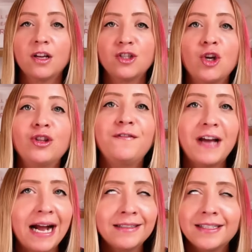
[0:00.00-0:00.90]
So the
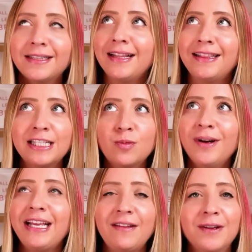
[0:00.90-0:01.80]
fact that this would
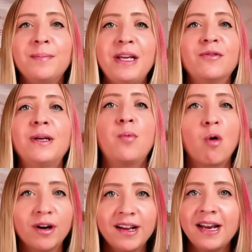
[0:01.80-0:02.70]
even be
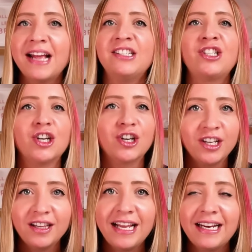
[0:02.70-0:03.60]
reported and
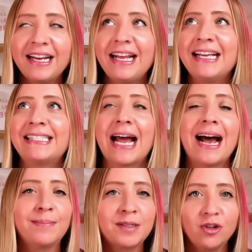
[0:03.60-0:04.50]
circulated is
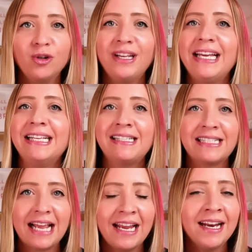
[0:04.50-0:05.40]
absolutely
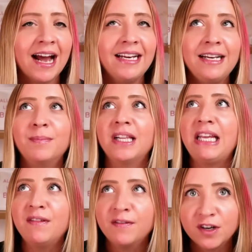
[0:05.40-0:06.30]
insane. I didn't
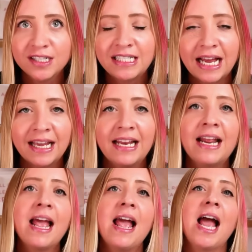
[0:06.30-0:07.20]
believe it for a second.
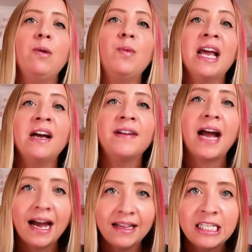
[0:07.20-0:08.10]
And we have
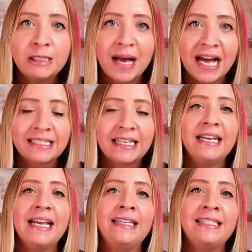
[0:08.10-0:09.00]
Alex Baskin,
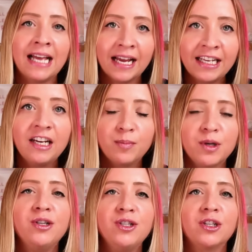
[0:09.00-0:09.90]
executive
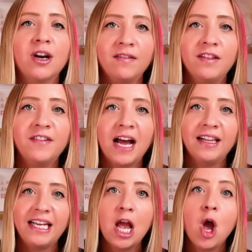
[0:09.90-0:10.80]
producer of The
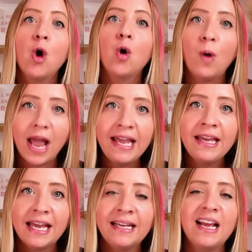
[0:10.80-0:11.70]
Valley, weighing
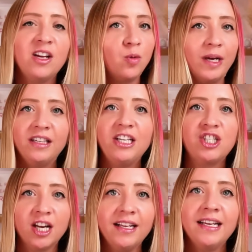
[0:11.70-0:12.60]
in and quickly
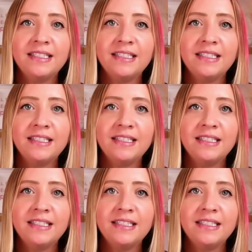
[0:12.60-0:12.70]
shutting it